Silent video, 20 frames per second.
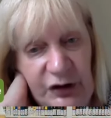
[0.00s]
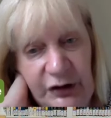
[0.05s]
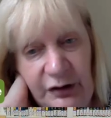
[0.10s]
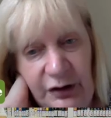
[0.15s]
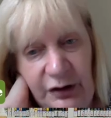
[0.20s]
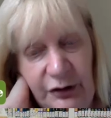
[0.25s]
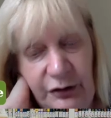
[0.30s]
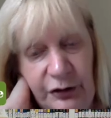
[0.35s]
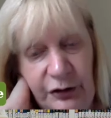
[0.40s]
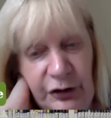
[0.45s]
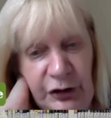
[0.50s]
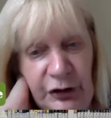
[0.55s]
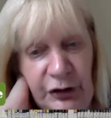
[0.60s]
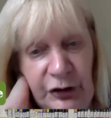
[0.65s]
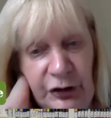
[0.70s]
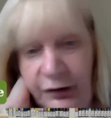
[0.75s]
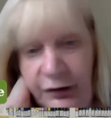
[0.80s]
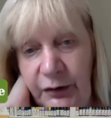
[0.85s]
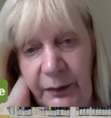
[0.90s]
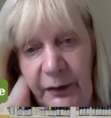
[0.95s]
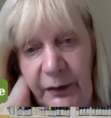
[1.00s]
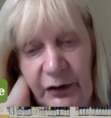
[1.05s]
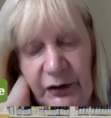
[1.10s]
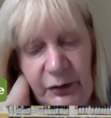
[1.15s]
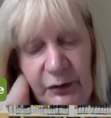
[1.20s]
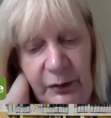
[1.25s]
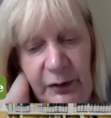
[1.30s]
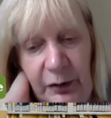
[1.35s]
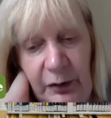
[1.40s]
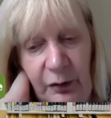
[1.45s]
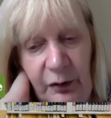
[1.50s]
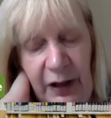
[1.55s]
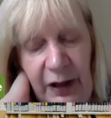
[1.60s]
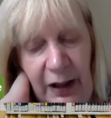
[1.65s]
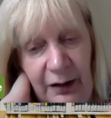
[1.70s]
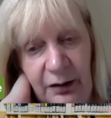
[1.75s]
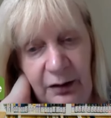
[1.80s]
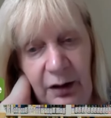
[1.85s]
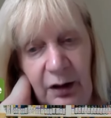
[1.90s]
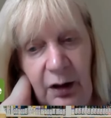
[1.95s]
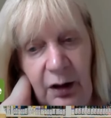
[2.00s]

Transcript: to Literature 2, because we look at